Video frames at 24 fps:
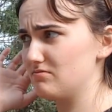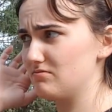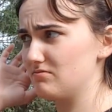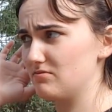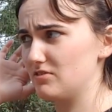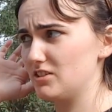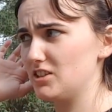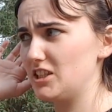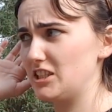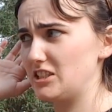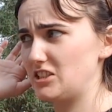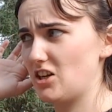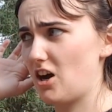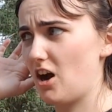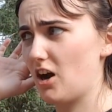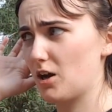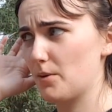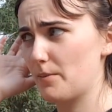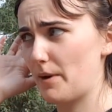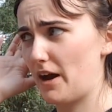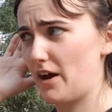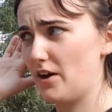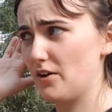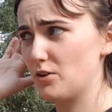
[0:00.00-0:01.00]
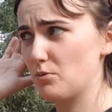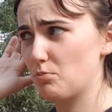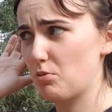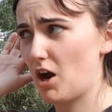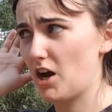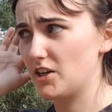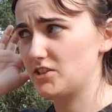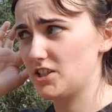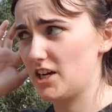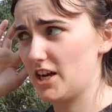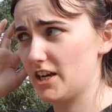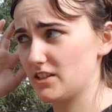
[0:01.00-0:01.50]
really talk about the
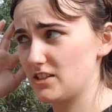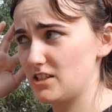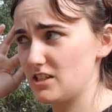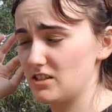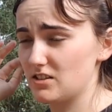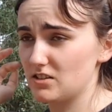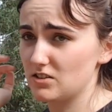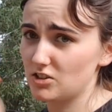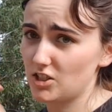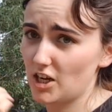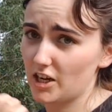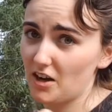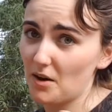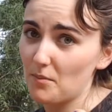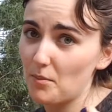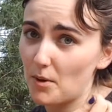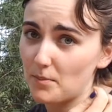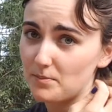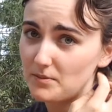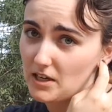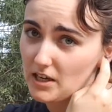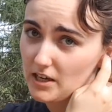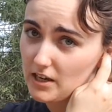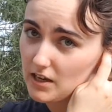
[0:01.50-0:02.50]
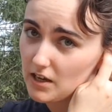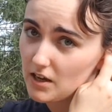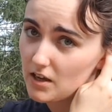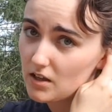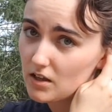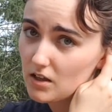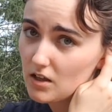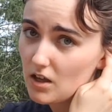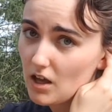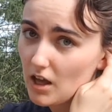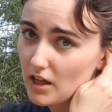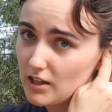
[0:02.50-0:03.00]
project. He doesn't check up on me.
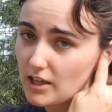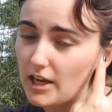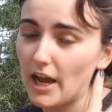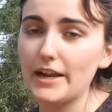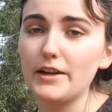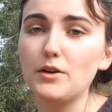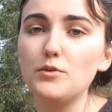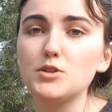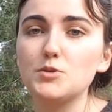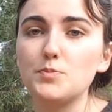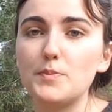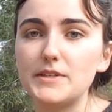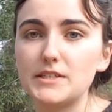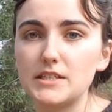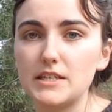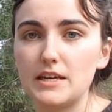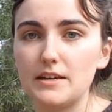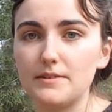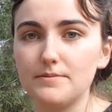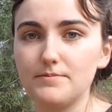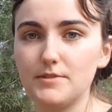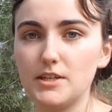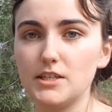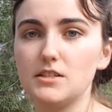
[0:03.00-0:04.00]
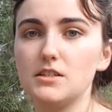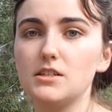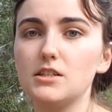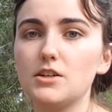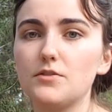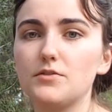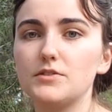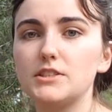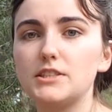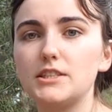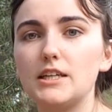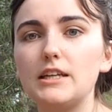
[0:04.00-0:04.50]
And I know he's busy. He's in a
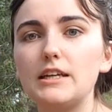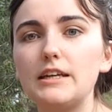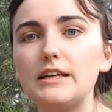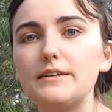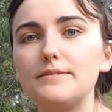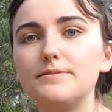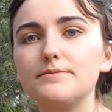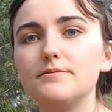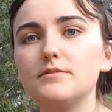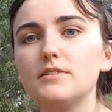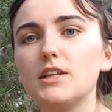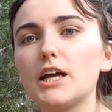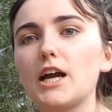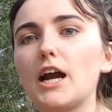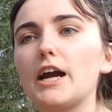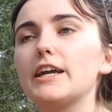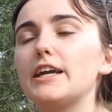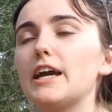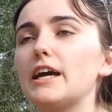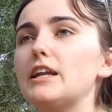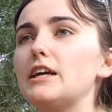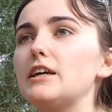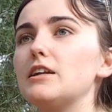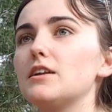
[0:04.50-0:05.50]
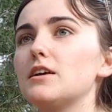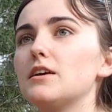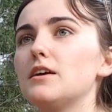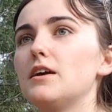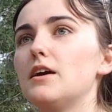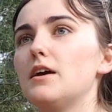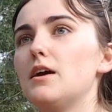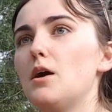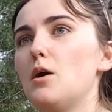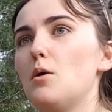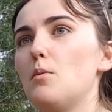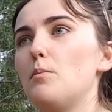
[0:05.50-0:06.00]
different city. I get it.
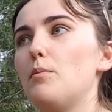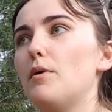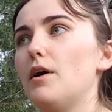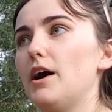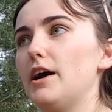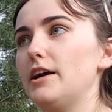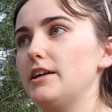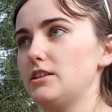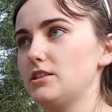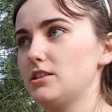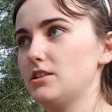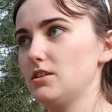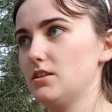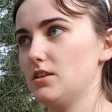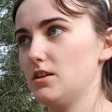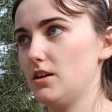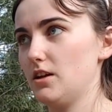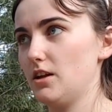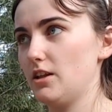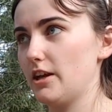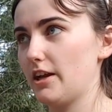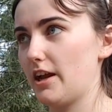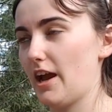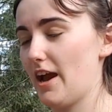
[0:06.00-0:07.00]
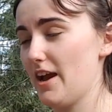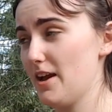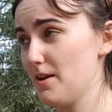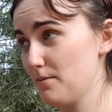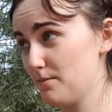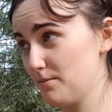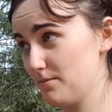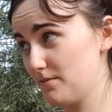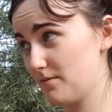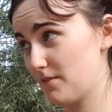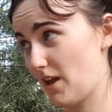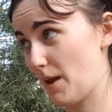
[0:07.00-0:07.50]
But
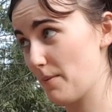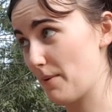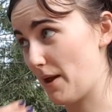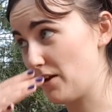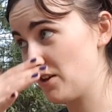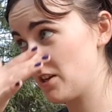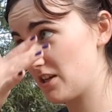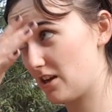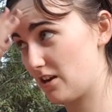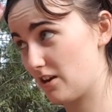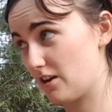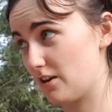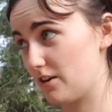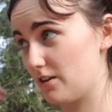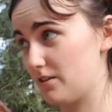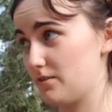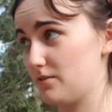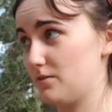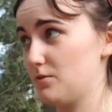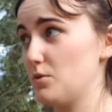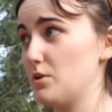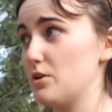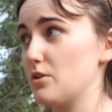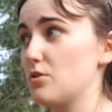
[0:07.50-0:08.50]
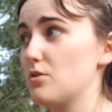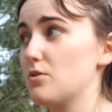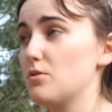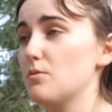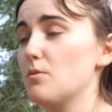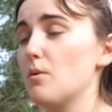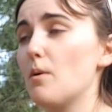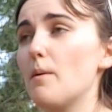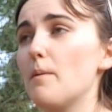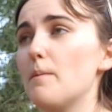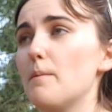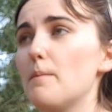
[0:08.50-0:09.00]
I'm out here with
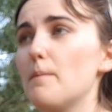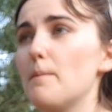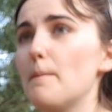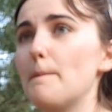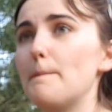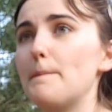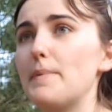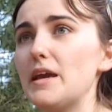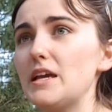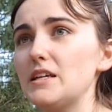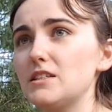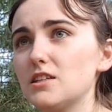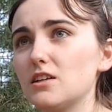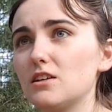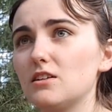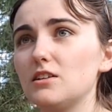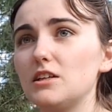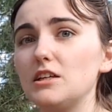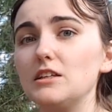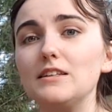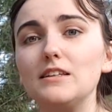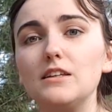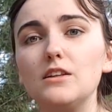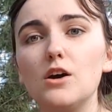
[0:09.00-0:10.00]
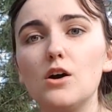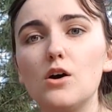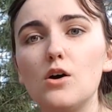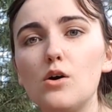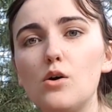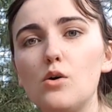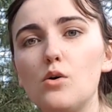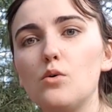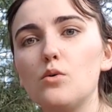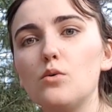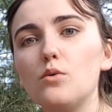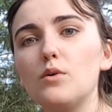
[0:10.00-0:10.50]
basically
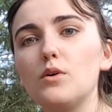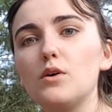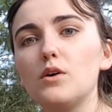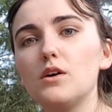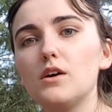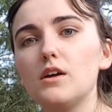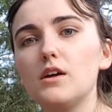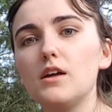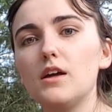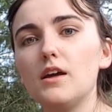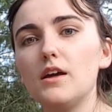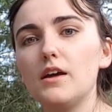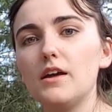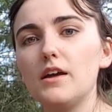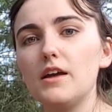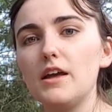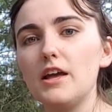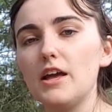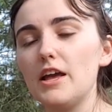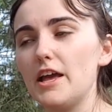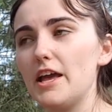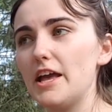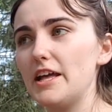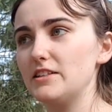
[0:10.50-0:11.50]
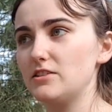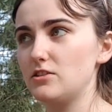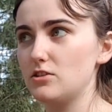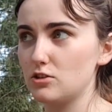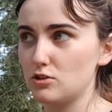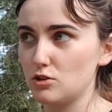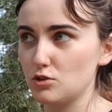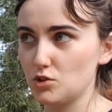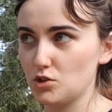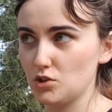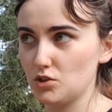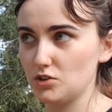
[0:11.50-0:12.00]
no
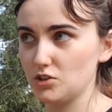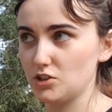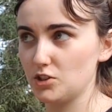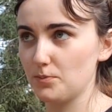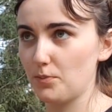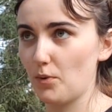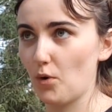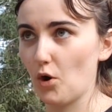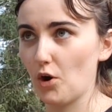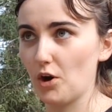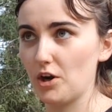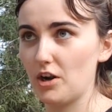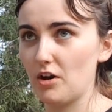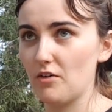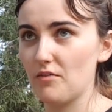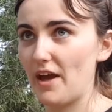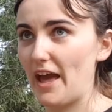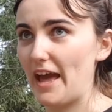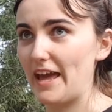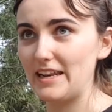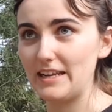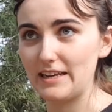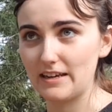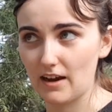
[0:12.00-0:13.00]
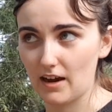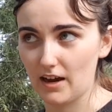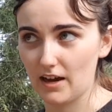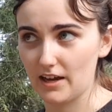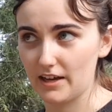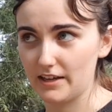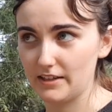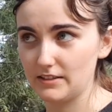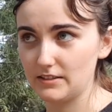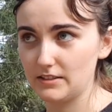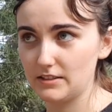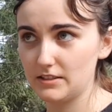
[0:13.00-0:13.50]
institutional support of any
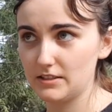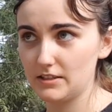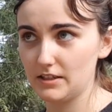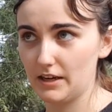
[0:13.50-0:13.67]
kind,